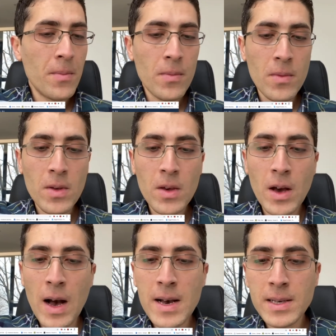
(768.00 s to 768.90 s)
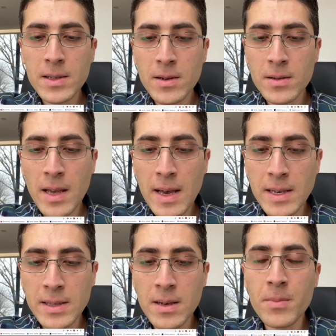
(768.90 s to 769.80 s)
you guys are
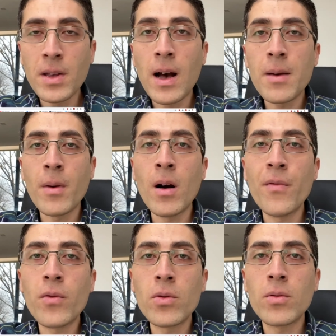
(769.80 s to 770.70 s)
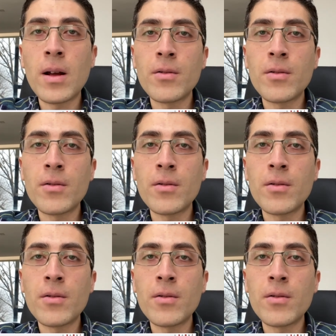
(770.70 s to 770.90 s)
taking some time off or